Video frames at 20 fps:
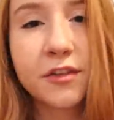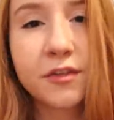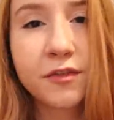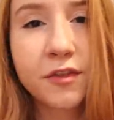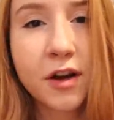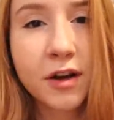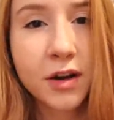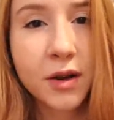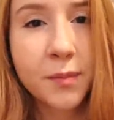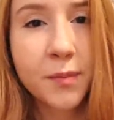the
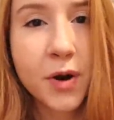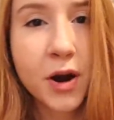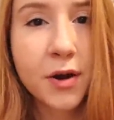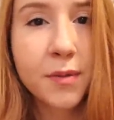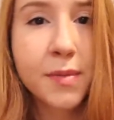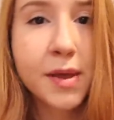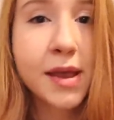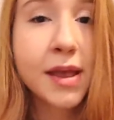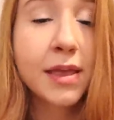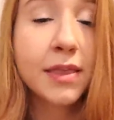front
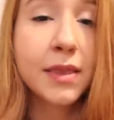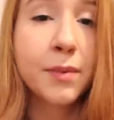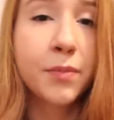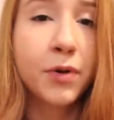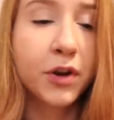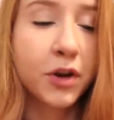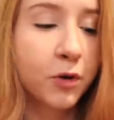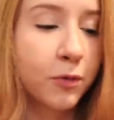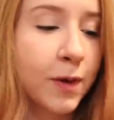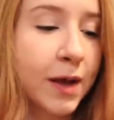compartment and then
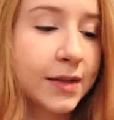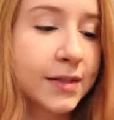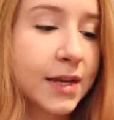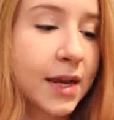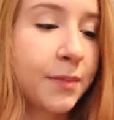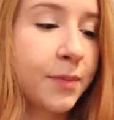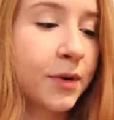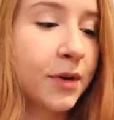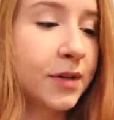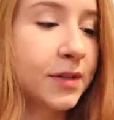put your wet
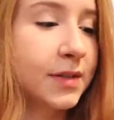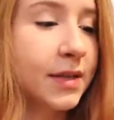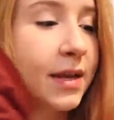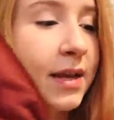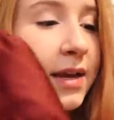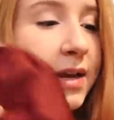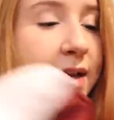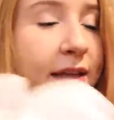diapers